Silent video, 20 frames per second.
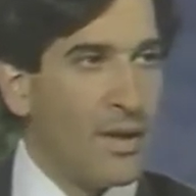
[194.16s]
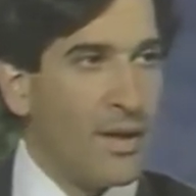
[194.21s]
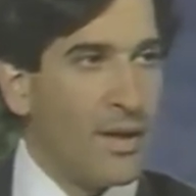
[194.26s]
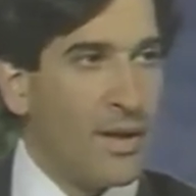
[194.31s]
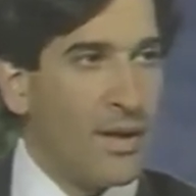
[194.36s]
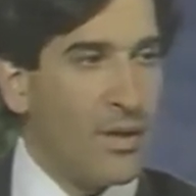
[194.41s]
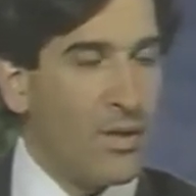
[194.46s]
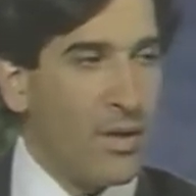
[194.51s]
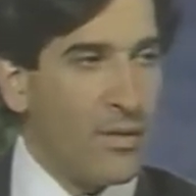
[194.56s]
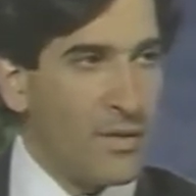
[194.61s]

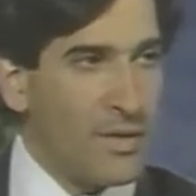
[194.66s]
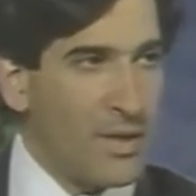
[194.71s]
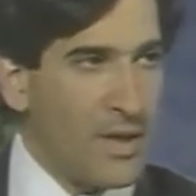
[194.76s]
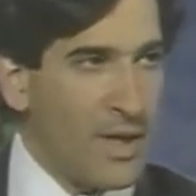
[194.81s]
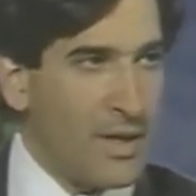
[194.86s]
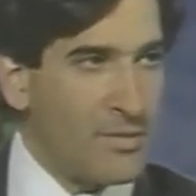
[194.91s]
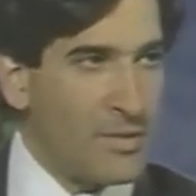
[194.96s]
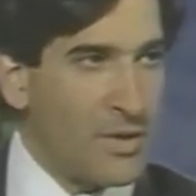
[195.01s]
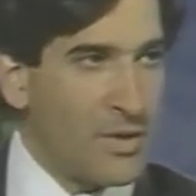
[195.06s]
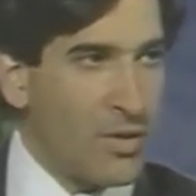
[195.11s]
And
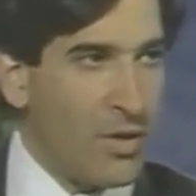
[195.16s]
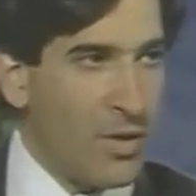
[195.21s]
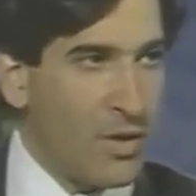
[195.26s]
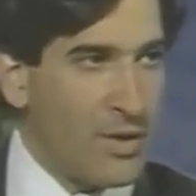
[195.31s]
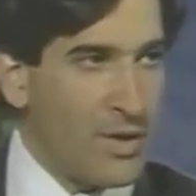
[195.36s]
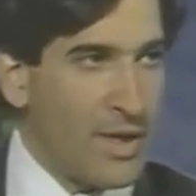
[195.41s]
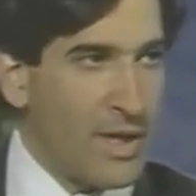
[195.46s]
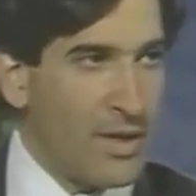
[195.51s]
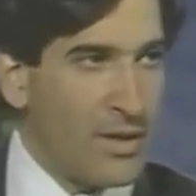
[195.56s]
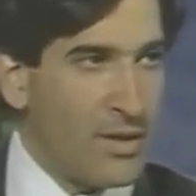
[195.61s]
oftentimes it's hard
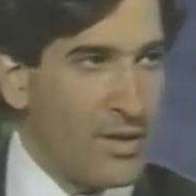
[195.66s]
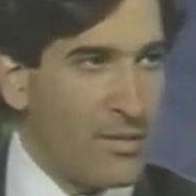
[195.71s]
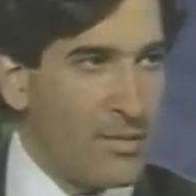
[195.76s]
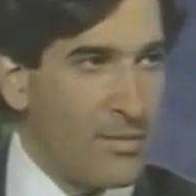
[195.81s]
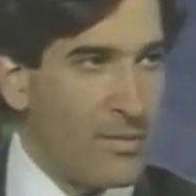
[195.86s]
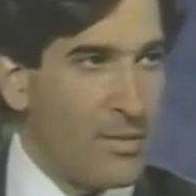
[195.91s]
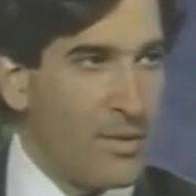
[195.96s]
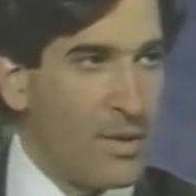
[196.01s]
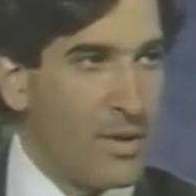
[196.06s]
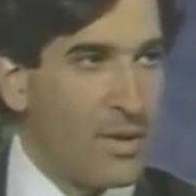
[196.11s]
to get
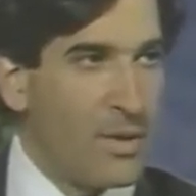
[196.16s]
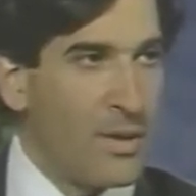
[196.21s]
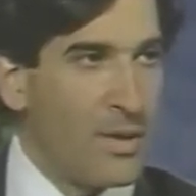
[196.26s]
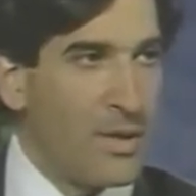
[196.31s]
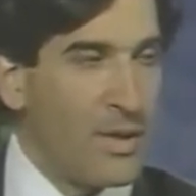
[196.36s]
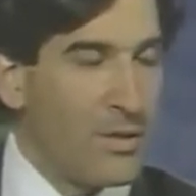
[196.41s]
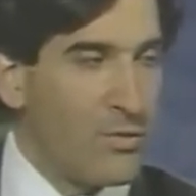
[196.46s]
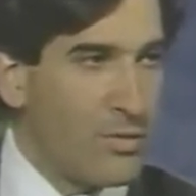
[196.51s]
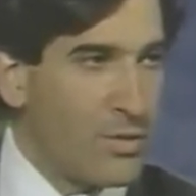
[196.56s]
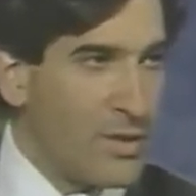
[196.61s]
them
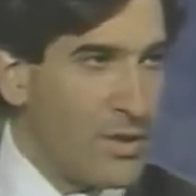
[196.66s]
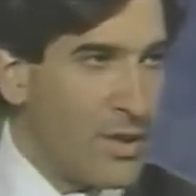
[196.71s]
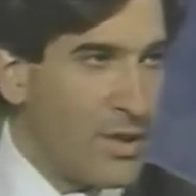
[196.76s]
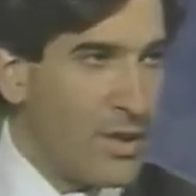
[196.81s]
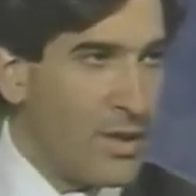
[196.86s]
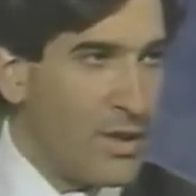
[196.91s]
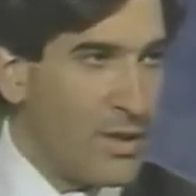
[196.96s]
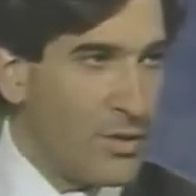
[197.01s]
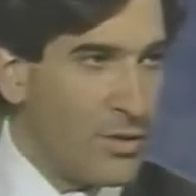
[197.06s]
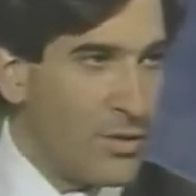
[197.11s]
interested
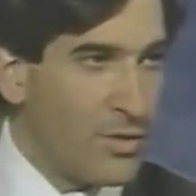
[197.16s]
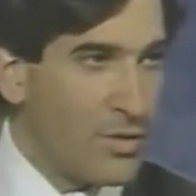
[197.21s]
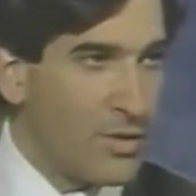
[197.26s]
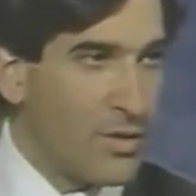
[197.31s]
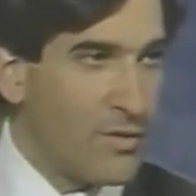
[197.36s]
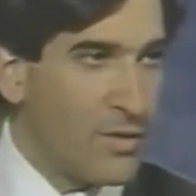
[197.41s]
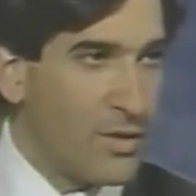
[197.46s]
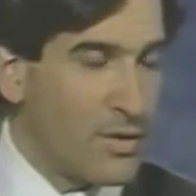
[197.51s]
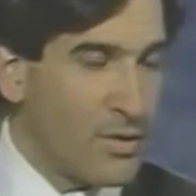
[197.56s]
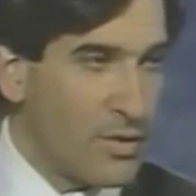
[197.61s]
in issues
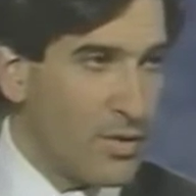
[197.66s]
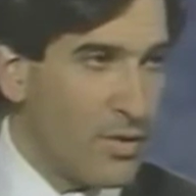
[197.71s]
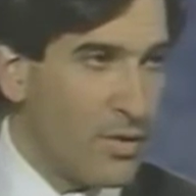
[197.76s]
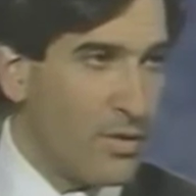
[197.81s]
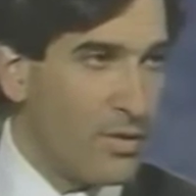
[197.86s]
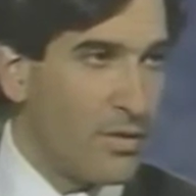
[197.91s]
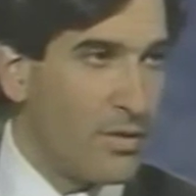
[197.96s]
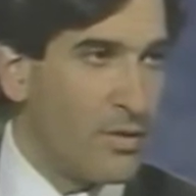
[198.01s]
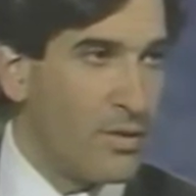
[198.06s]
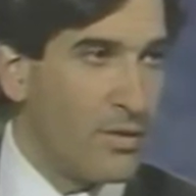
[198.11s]
of
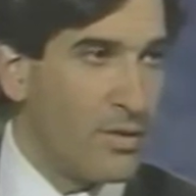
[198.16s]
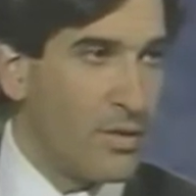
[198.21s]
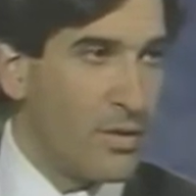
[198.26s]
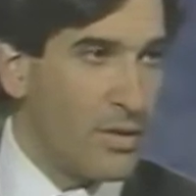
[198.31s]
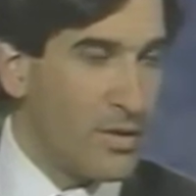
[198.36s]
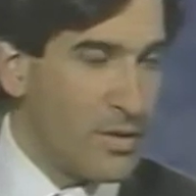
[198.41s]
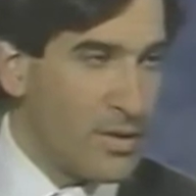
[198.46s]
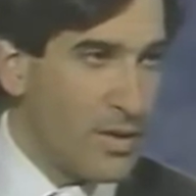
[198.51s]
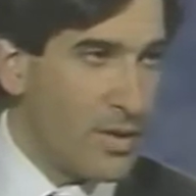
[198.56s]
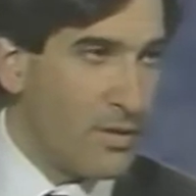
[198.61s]
concern to
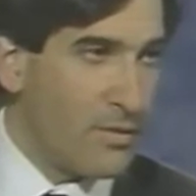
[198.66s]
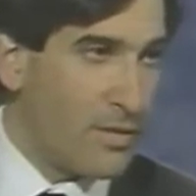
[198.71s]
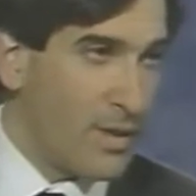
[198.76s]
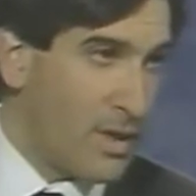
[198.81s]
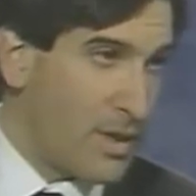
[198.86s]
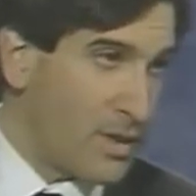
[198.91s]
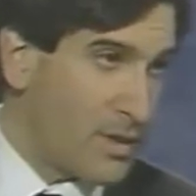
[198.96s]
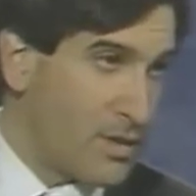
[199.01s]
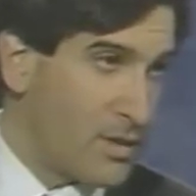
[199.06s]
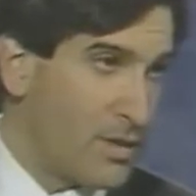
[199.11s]
the city of
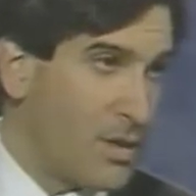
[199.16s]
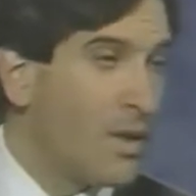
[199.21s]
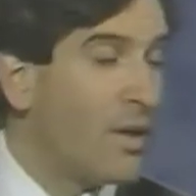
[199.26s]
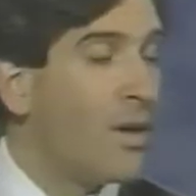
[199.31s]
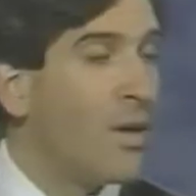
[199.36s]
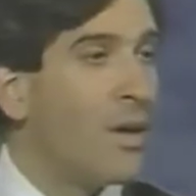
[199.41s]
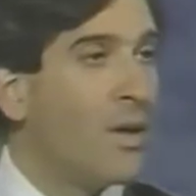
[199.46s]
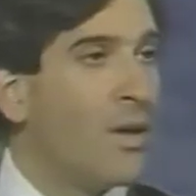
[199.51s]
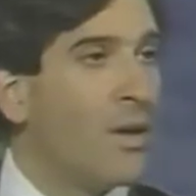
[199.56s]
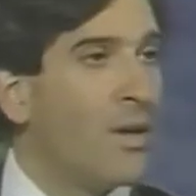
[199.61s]
Phoenix.
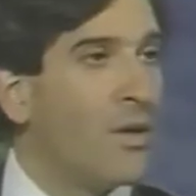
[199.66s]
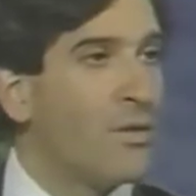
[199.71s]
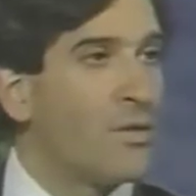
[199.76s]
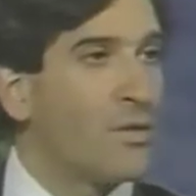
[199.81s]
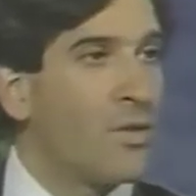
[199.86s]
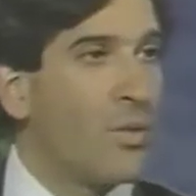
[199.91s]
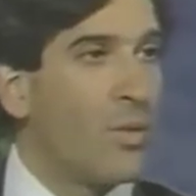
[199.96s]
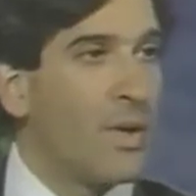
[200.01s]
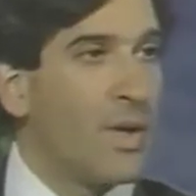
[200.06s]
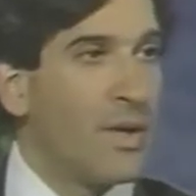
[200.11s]

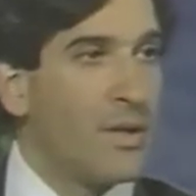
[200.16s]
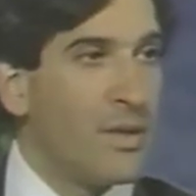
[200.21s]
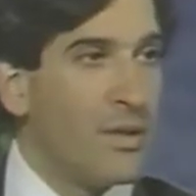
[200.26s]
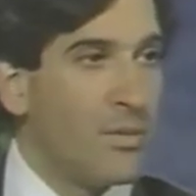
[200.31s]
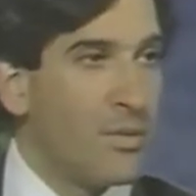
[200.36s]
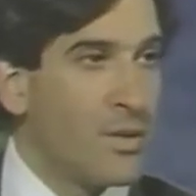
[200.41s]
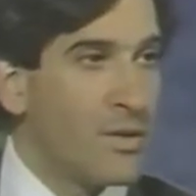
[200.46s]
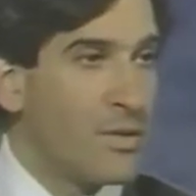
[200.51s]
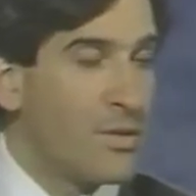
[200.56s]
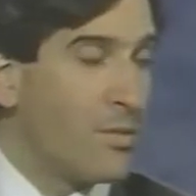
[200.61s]
So what I did
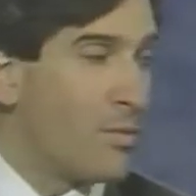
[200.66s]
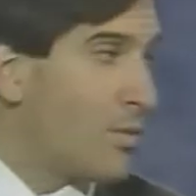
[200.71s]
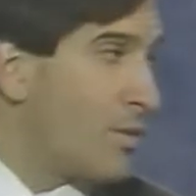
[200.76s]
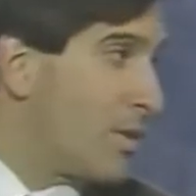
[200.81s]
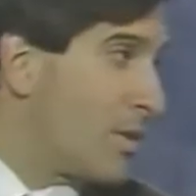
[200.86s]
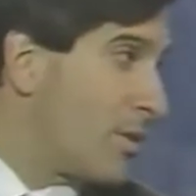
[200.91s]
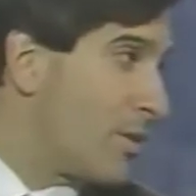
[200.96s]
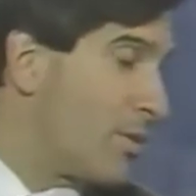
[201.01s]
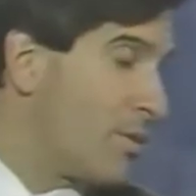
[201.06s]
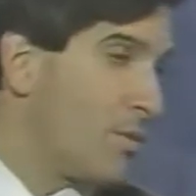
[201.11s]
was,
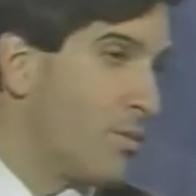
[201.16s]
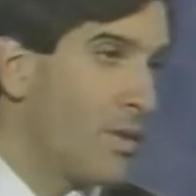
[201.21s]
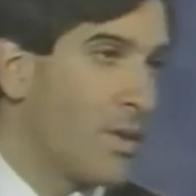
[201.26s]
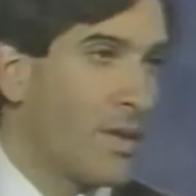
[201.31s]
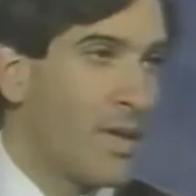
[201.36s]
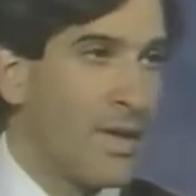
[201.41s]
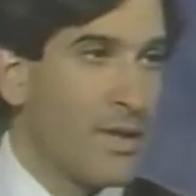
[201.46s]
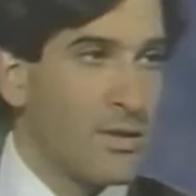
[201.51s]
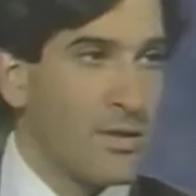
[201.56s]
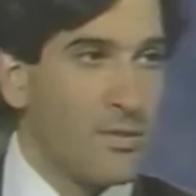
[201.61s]
with
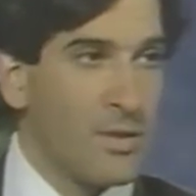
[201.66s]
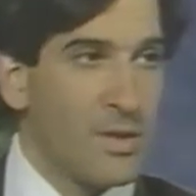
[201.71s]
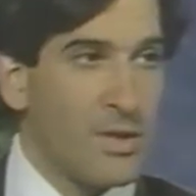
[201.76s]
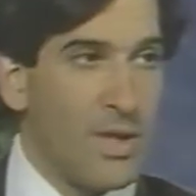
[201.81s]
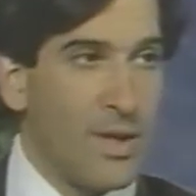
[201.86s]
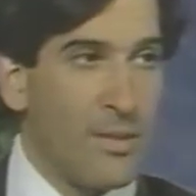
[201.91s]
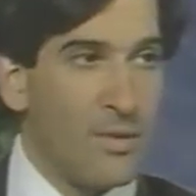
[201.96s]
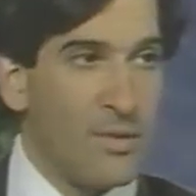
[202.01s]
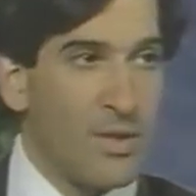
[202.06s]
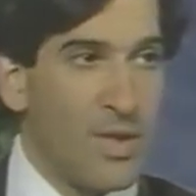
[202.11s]
Councilman
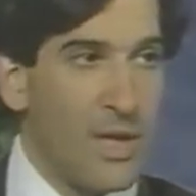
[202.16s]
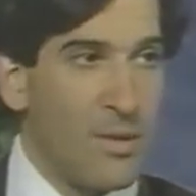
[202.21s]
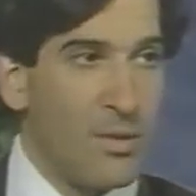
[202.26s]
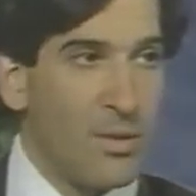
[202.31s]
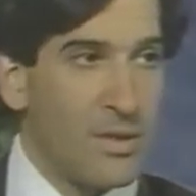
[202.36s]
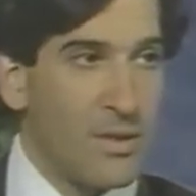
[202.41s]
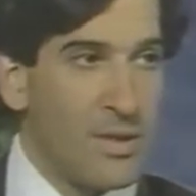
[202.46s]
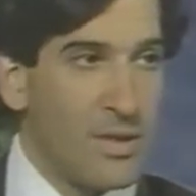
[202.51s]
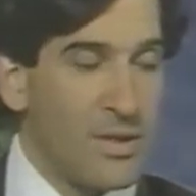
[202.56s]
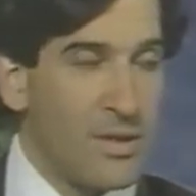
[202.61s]
Seibert's able
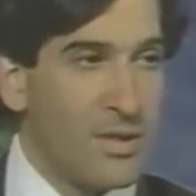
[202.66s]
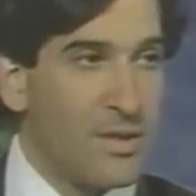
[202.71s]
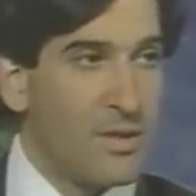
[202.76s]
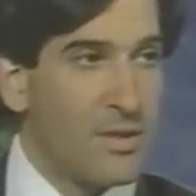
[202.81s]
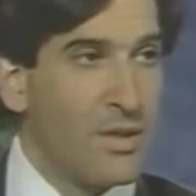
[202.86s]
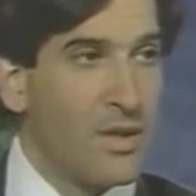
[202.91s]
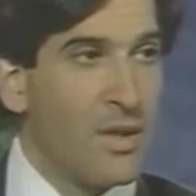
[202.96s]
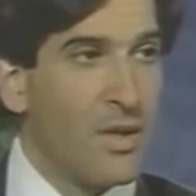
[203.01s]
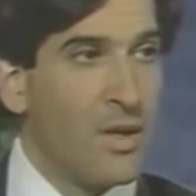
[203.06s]
assistance,